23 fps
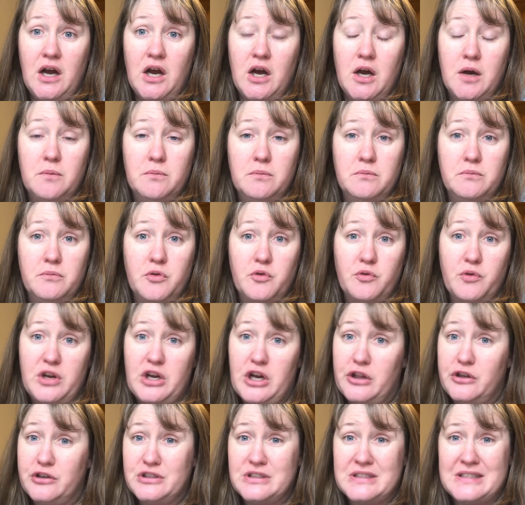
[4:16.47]

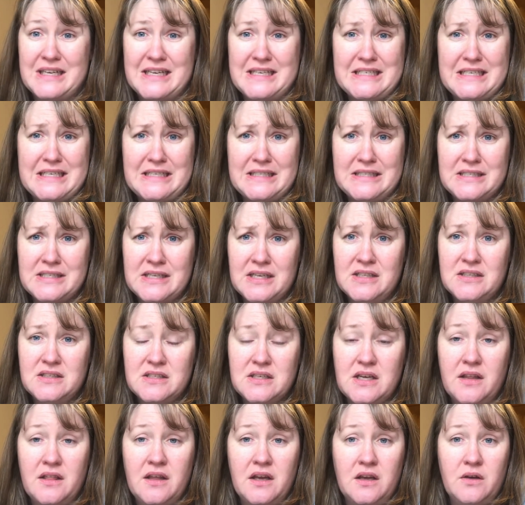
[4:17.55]

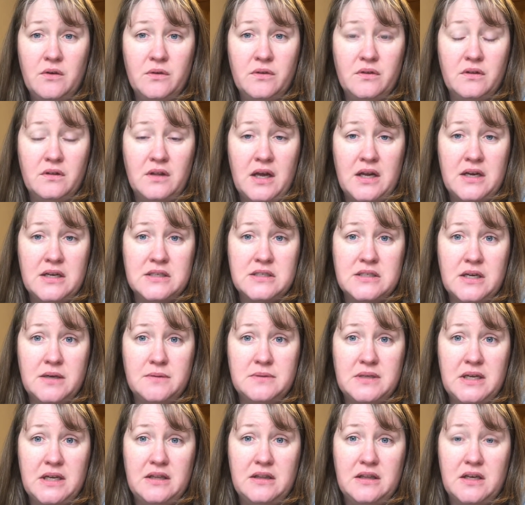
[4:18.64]
$3.19. I think it was the latest
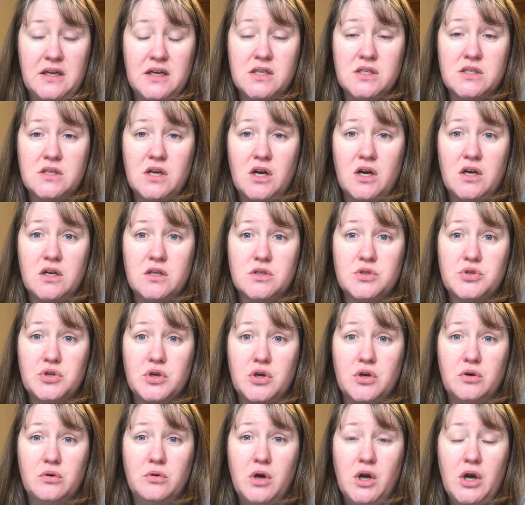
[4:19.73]
update that I saw.
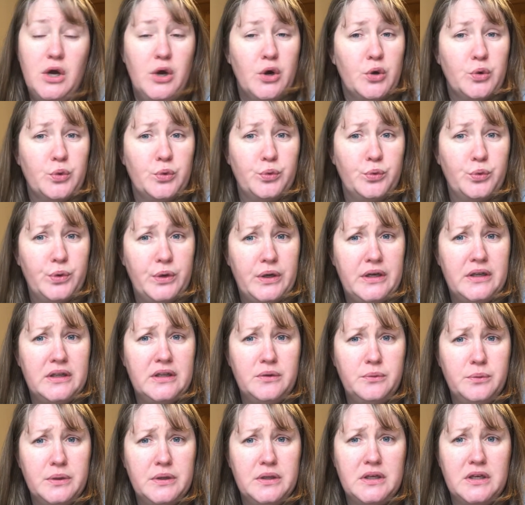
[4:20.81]
So
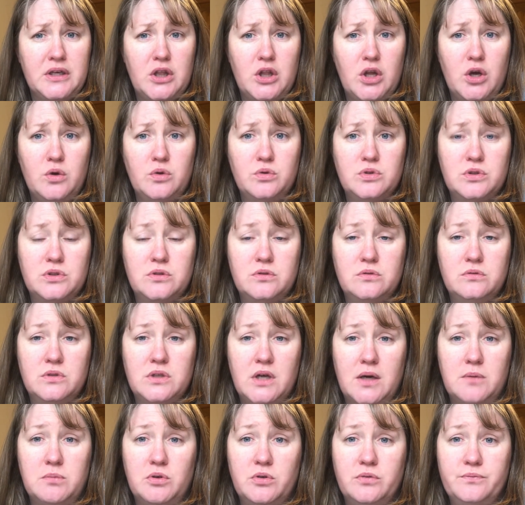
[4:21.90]
really, really close to
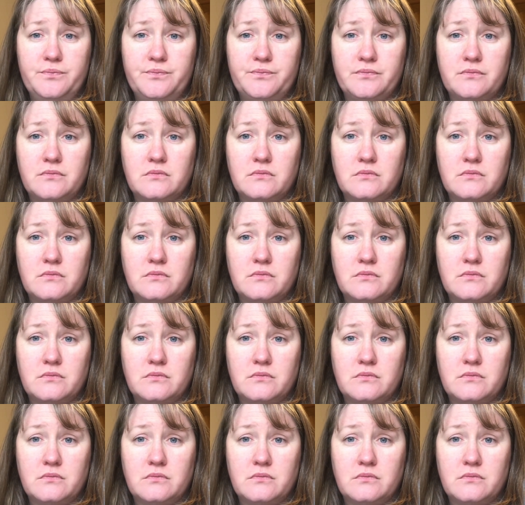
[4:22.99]
double.